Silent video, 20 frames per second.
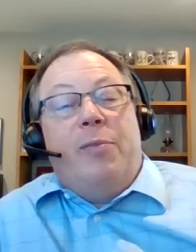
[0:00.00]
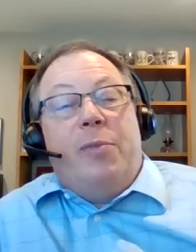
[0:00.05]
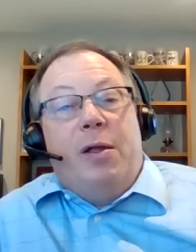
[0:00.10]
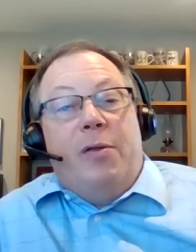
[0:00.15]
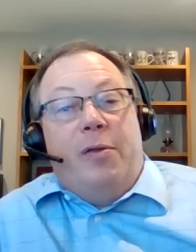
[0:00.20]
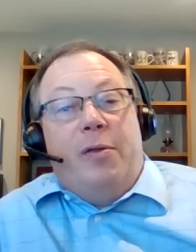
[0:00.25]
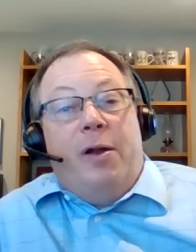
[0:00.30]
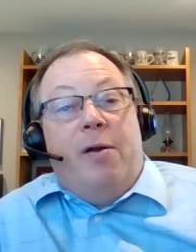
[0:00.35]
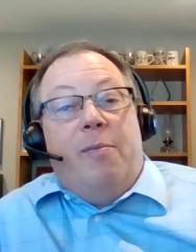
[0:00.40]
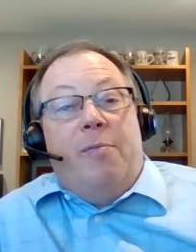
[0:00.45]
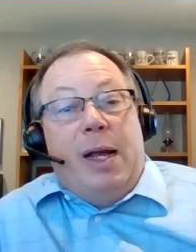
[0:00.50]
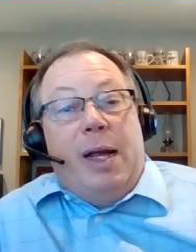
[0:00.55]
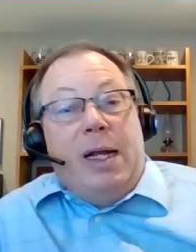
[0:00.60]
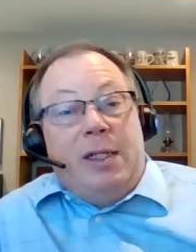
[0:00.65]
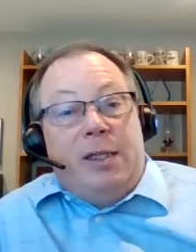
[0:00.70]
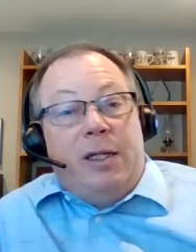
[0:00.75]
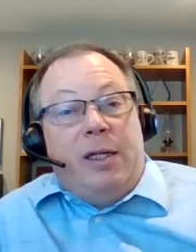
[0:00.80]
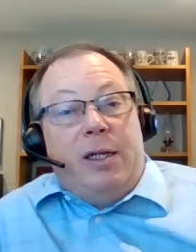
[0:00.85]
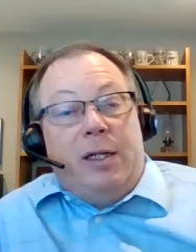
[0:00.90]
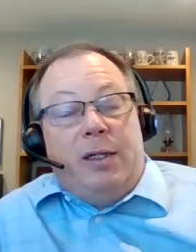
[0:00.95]
their
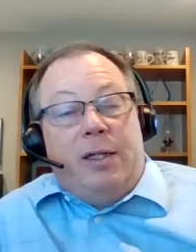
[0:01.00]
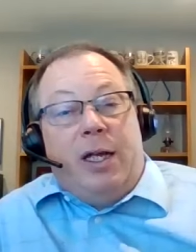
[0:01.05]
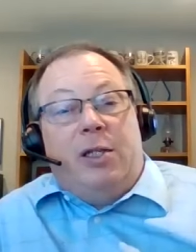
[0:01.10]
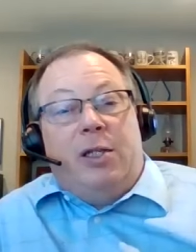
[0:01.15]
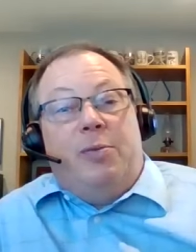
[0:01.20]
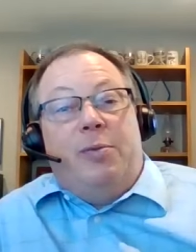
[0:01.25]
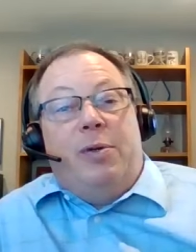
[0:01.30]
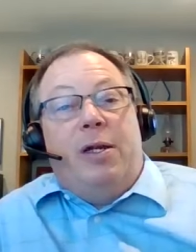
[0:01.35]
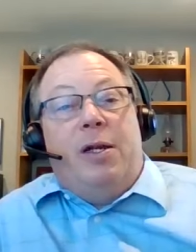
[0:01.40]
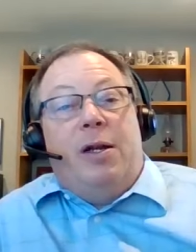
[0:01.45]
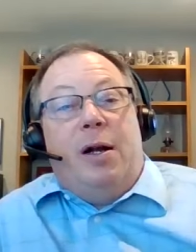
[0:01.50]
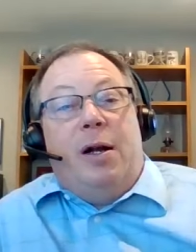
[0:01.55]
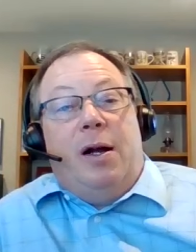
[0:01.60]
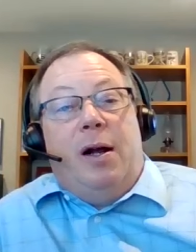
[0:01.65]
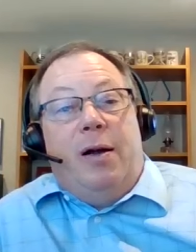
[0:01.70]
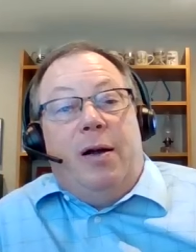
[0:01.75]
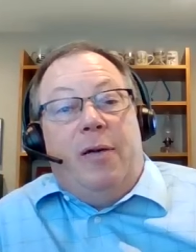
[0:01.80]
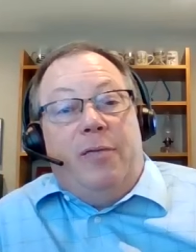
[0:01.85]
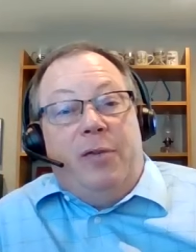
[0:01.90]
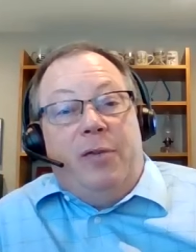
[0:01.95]
basic assessment
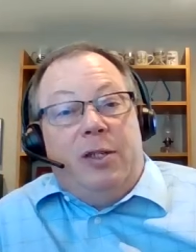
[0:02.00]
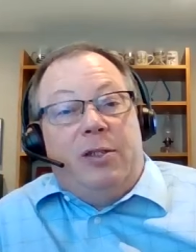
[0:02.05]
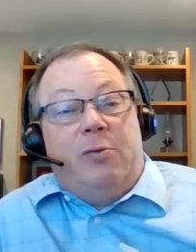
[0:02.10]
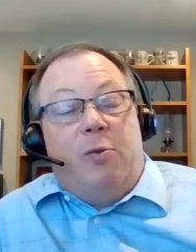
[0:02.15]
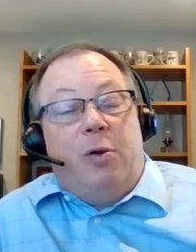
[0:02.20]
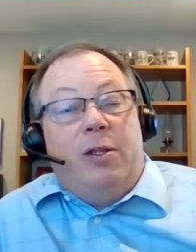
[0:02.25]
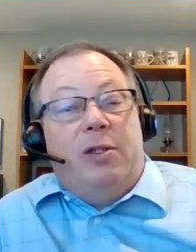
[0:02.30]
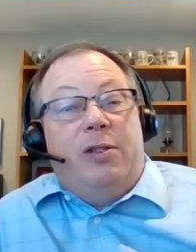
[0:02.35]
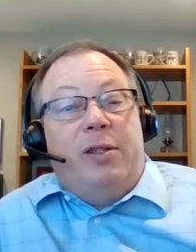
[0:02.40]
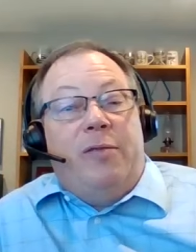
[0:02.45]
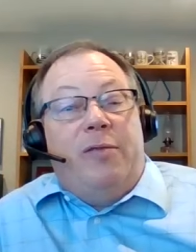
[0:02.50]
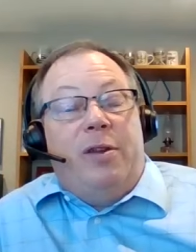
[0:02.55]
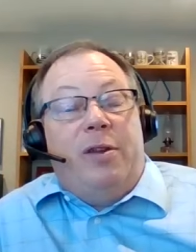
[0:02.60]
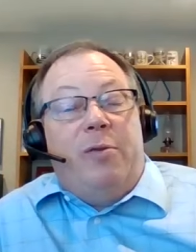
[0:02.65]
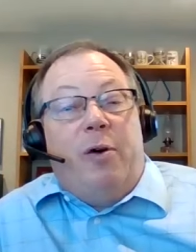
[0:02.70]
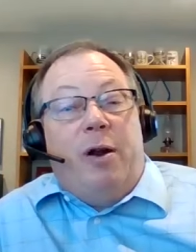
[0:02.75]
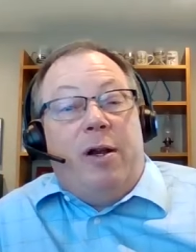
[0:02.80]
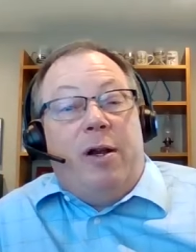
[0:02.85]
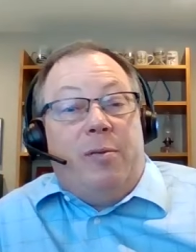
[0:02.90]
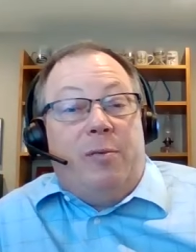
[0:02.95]
of NIST
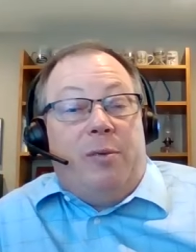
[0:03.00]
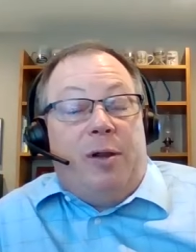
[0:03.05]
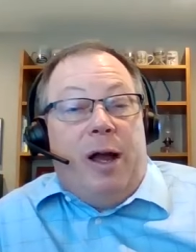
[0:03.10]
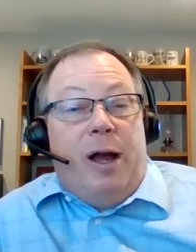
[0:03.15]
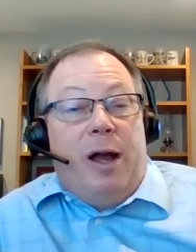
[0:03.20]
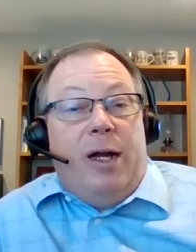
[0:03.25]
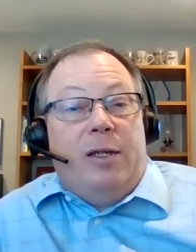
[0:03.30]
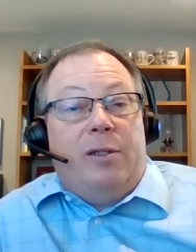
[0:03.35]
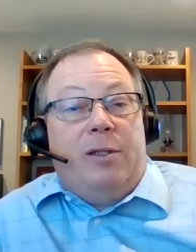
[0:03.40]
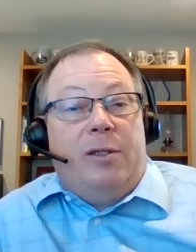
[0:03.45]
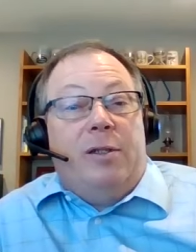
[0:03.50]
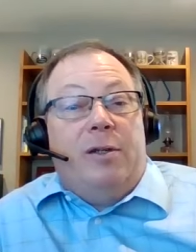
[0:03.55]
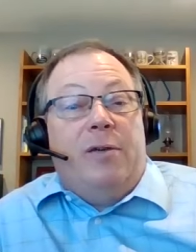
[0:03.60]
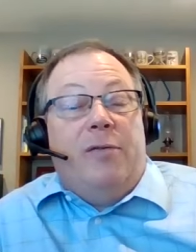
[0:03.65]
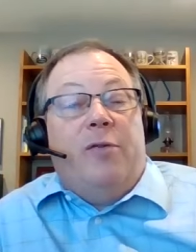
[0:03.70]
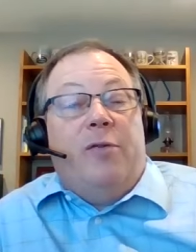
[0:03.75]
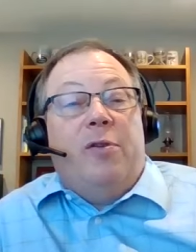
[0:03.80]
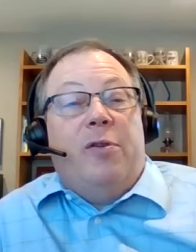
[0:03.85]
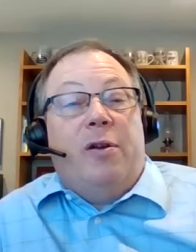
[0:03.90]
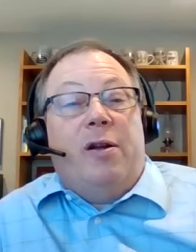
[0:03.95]
171 compliance
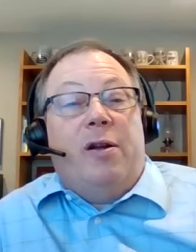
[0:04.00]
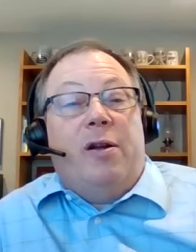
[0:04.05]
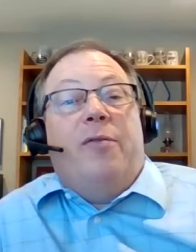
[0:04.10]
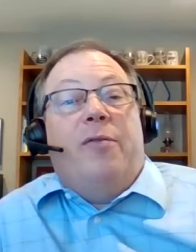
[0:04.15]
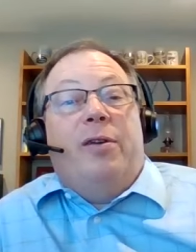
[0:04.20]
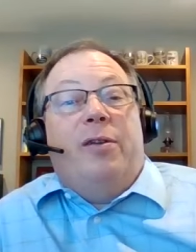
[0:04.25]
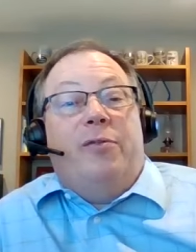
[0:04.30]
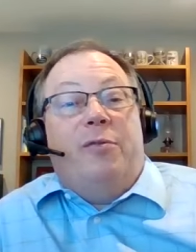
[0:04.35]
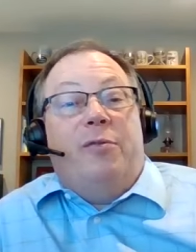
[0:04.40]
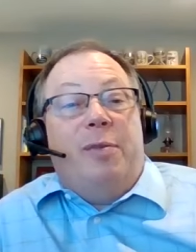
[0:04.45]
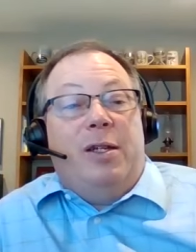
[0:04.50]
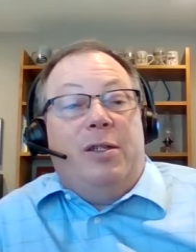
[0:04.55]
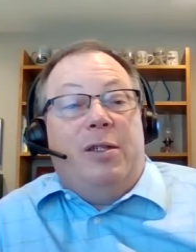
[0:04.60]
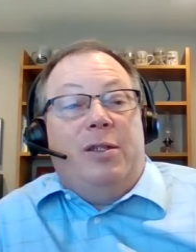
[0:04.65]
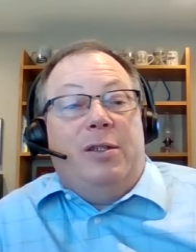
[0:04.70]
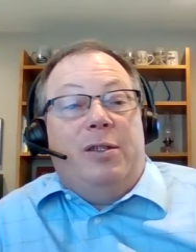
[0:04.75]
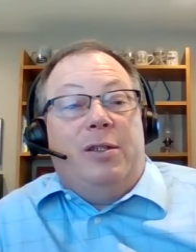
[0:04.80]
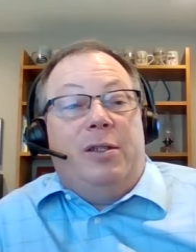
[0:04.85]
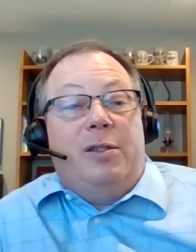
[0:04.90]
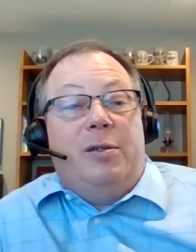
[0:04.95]
for their covered
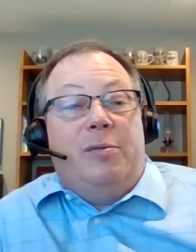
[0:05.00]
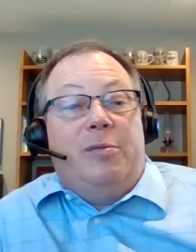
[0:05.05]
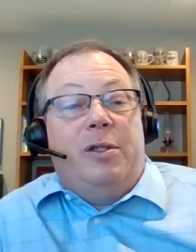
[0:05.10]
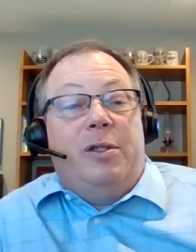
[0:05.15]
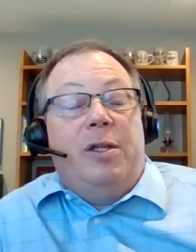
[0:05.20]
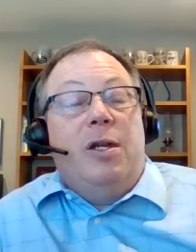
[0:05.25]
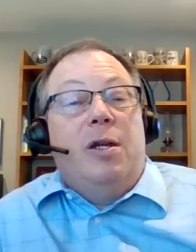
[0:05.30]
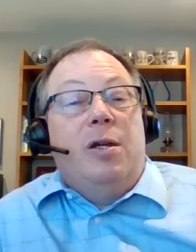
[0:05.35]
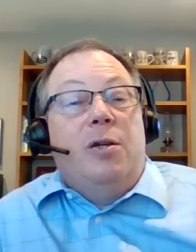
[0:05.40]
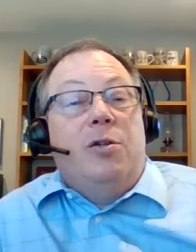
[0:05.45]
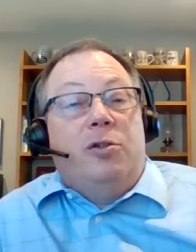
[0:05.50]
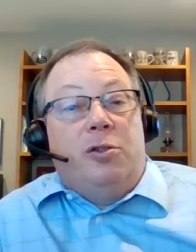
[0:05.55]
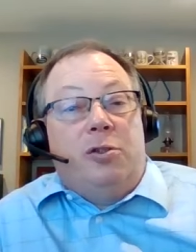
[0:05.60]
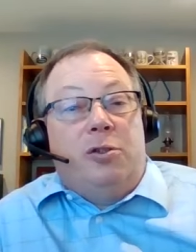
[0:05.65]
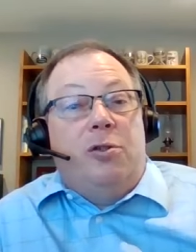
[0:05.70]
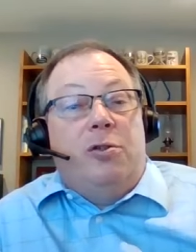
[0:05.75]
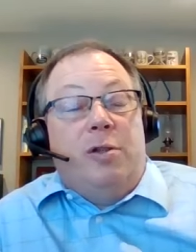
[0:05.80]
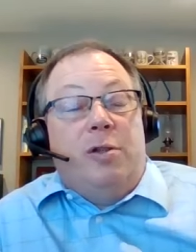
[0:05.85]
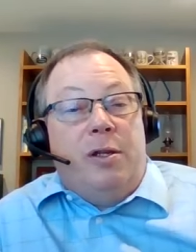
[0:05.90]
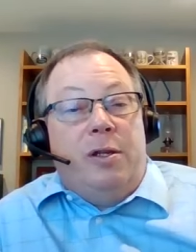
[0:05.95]
information systems
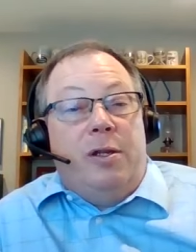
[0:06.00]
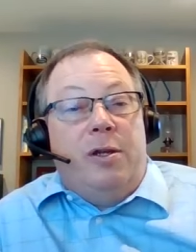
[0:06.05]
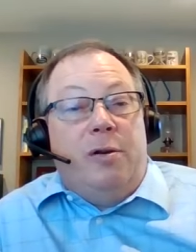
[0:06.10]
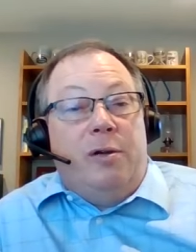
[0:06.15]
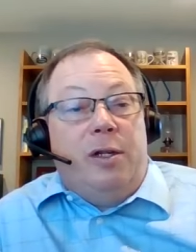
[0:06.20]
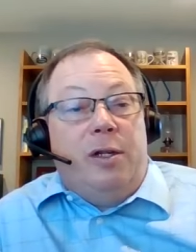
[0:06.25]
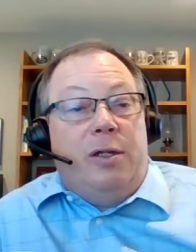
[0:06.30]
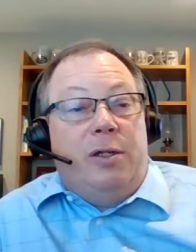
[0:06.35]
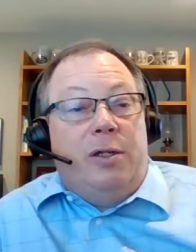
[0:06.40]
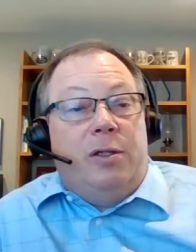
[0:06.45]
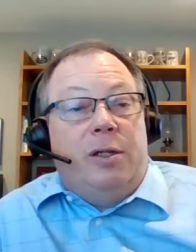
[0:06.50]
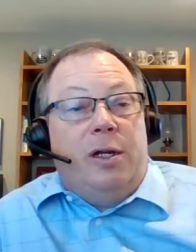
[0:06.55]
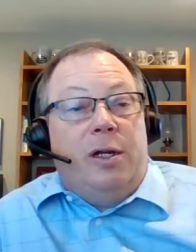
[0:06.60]
to the DoD's